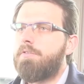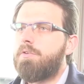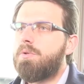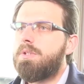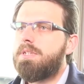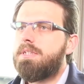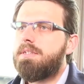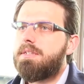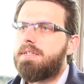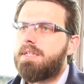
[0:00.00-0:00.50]

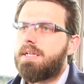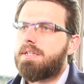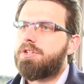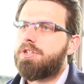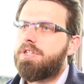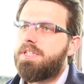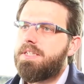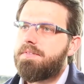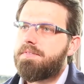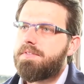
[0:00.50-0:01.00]
Fluidity
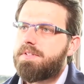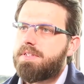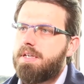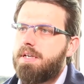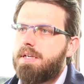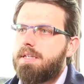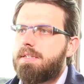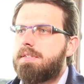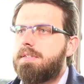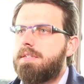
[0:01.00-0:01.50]
achieves
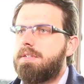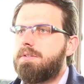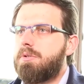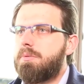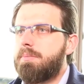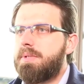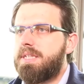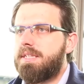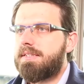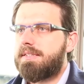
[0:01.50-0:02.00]

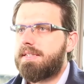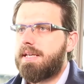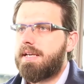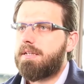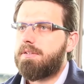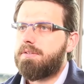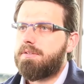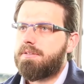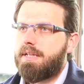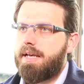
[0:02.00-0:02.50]
zero
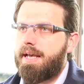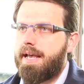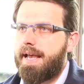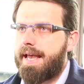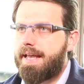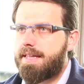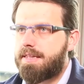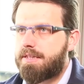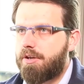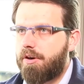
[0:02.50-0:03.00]
millisecond
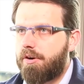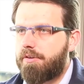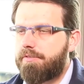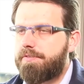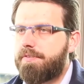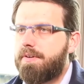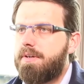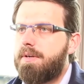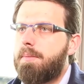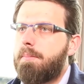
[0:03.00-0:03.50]
handoff